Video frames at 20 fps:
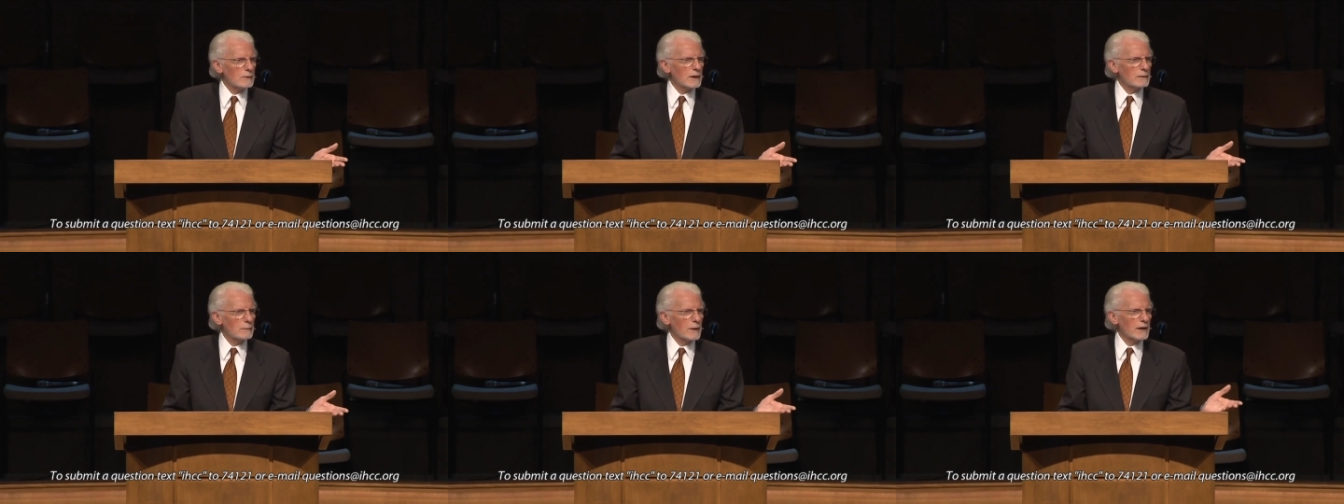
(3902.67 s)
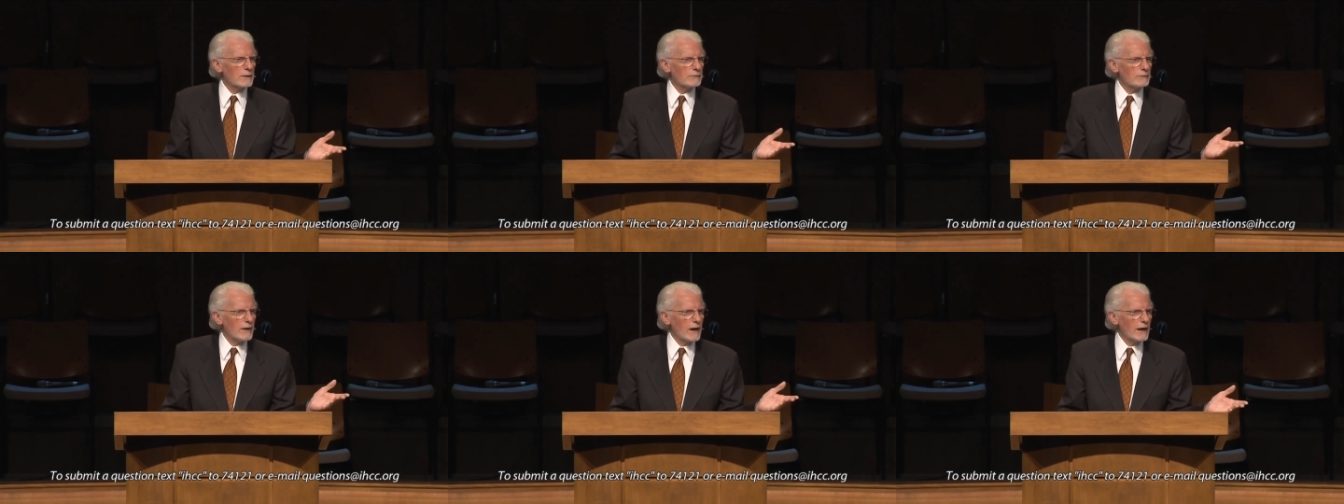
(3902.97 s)
by
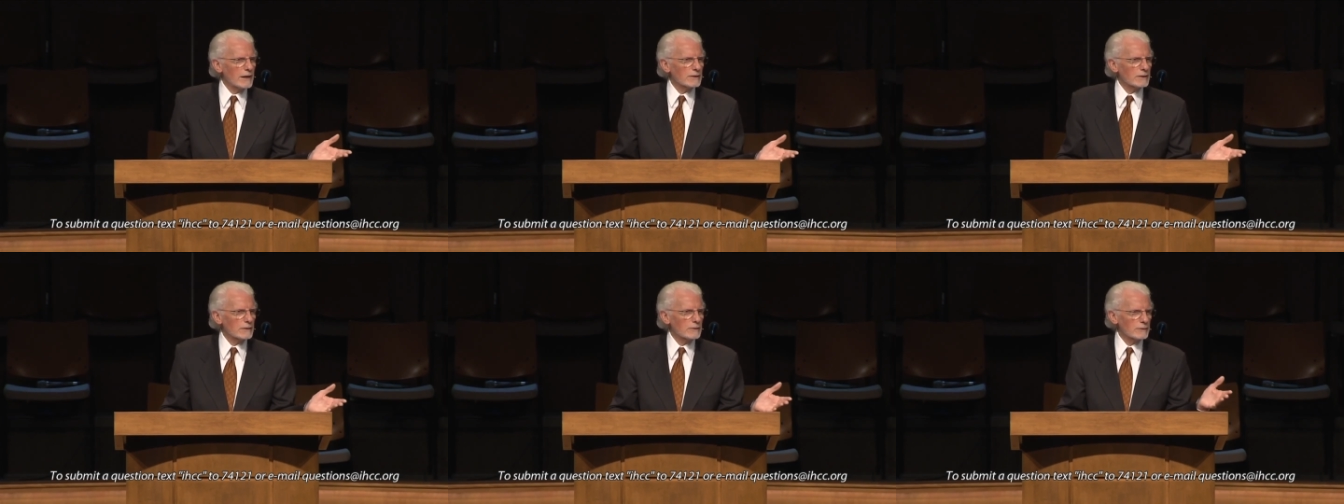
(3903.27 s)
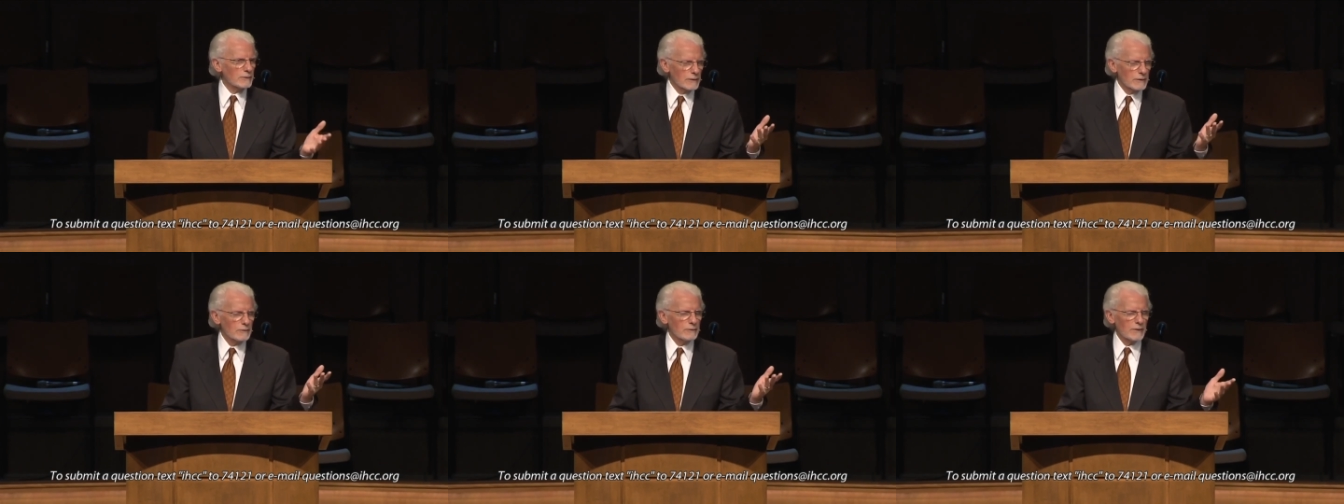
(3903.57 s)
my Father
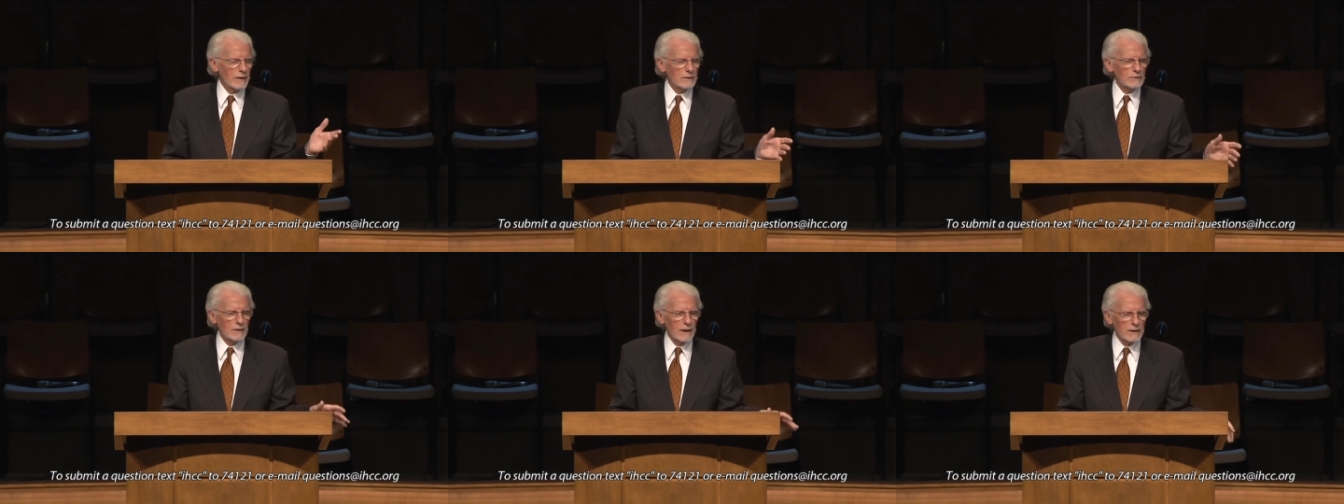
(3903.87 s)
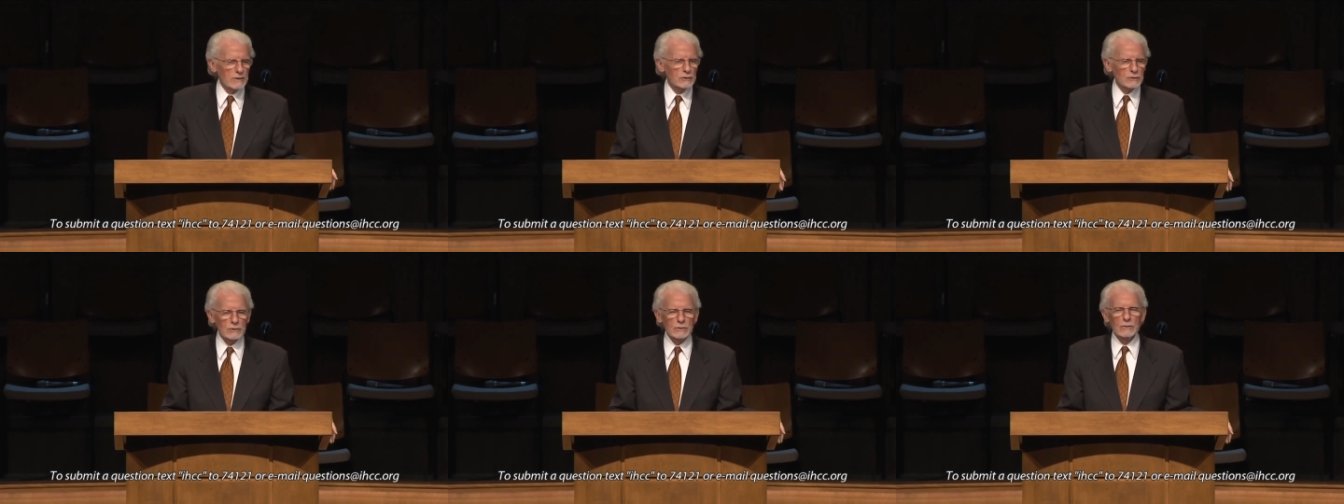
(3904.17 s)
from the
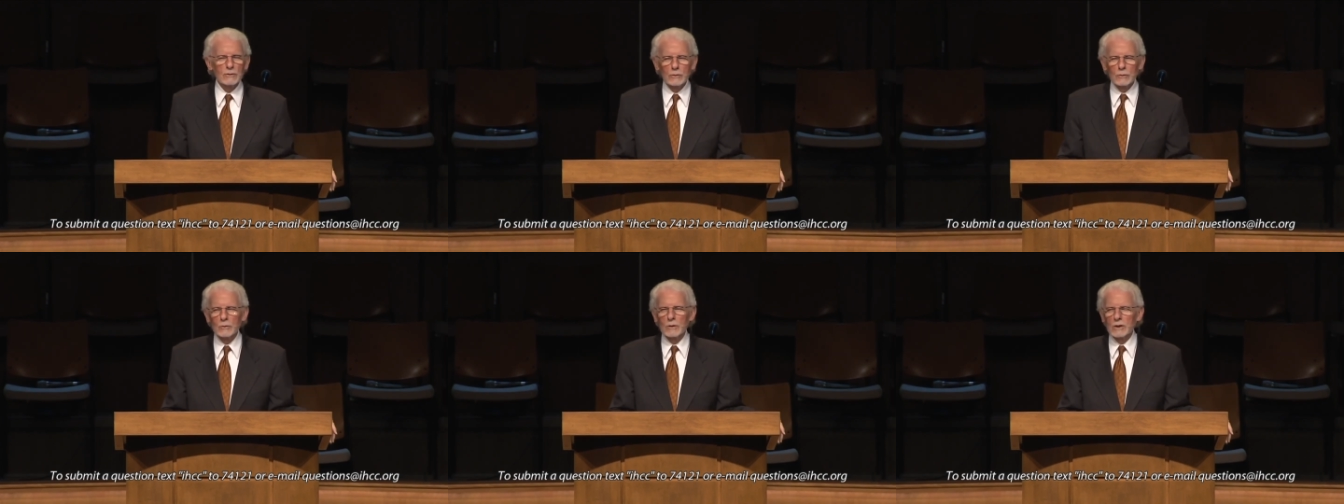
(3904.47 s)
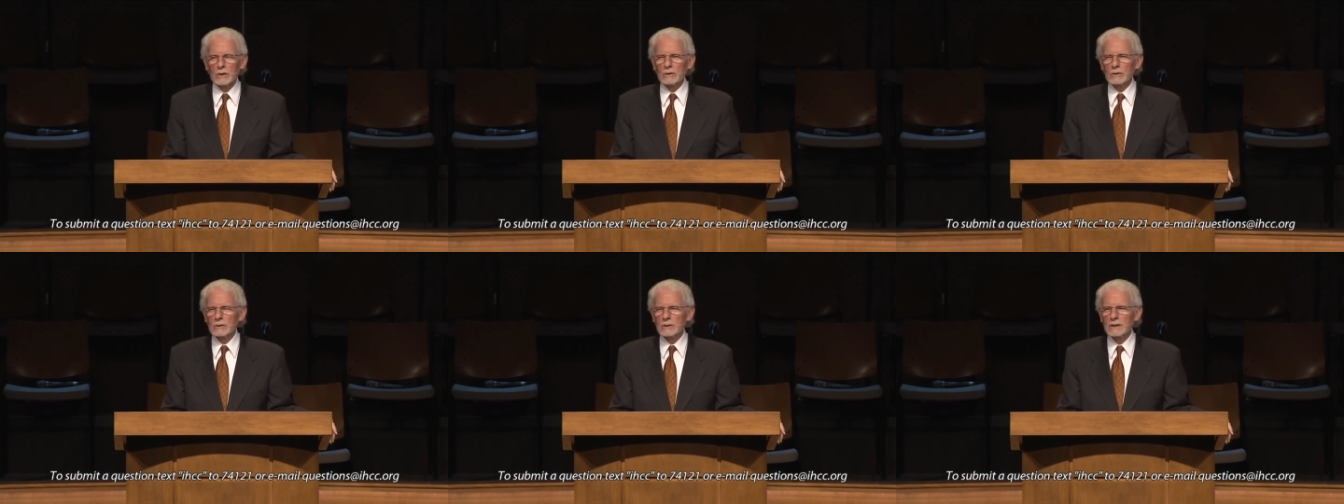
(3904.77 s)
foundation of the
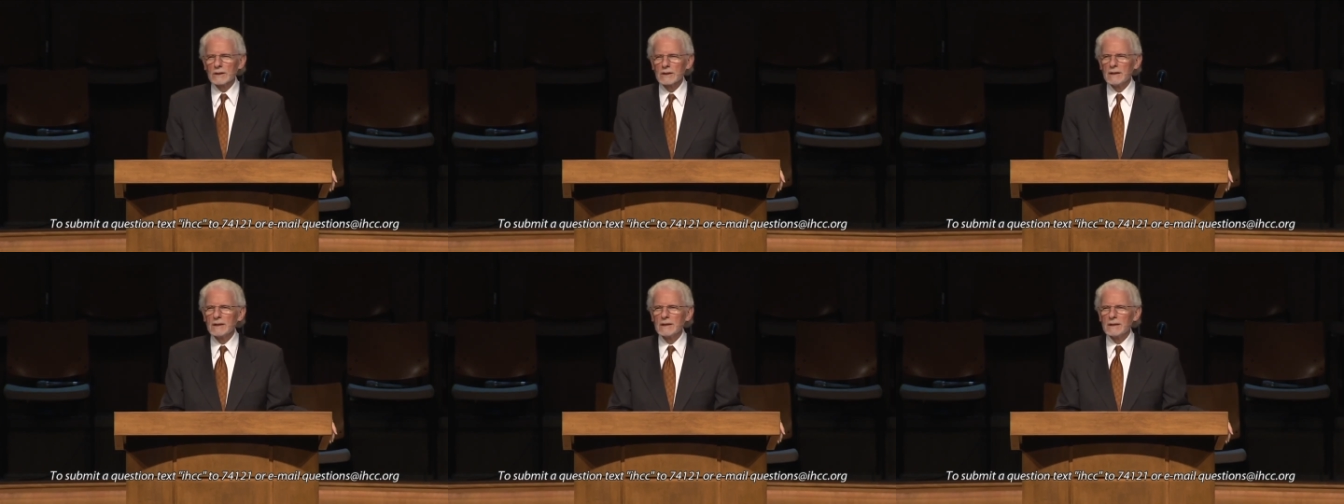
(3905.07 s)
world.